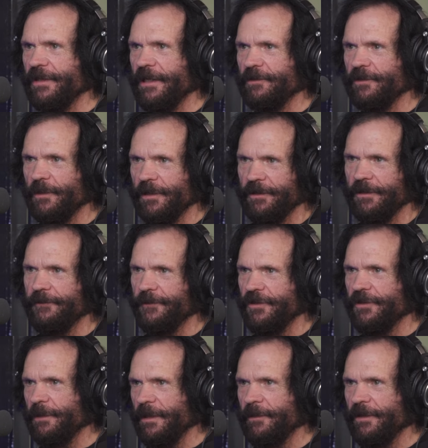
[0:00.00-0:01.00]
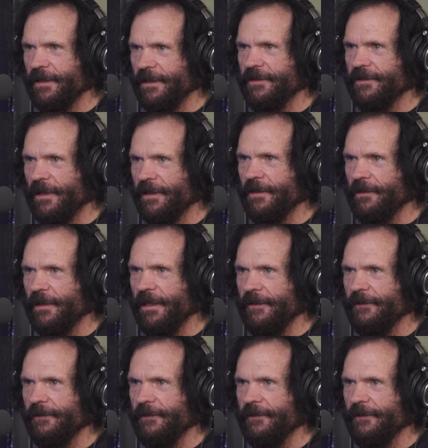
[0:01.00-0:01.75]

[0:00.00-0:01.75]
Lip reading: I was one of the first people to get his autograph.